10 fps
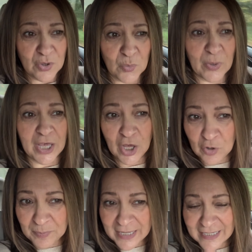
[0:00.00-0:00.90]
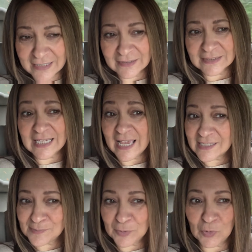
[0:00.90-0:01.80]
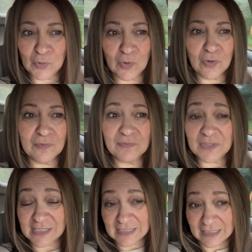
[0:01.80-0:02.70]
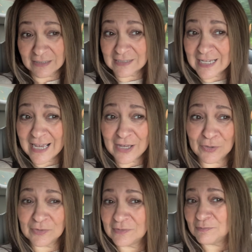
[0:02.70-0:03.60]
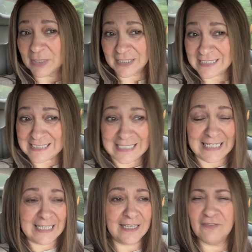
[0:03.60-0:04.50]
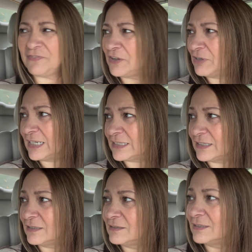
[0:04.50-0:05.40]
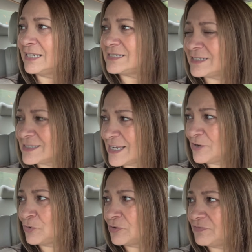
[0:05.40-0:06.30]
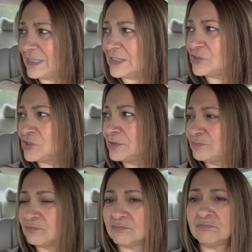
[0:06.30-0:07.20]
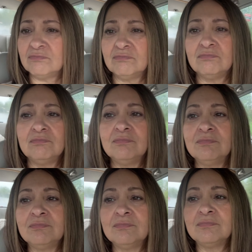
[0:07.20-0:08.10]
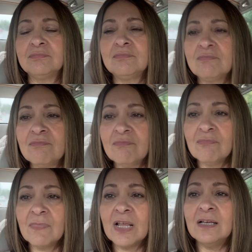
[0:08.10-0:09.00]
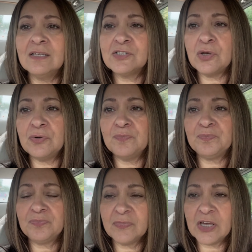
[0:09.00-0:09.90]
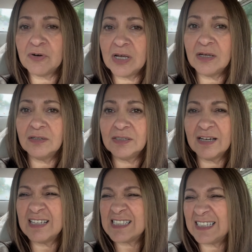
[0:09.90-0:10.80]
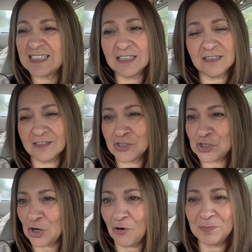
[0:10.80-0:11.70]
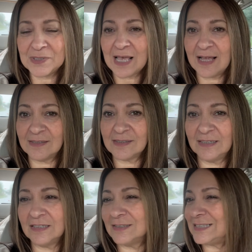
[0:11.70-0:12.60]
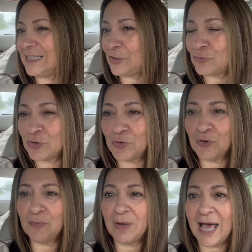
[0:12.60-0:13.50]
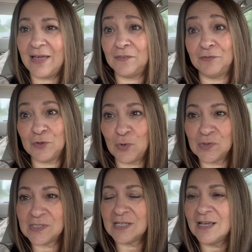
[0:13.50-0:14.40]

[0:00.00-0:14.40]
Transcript: We're hoping to explore this little town by the sea, very little. Is it a town or a village? Uh, it's a town, it's a whole town. So there are nice little shops and little tea room and of course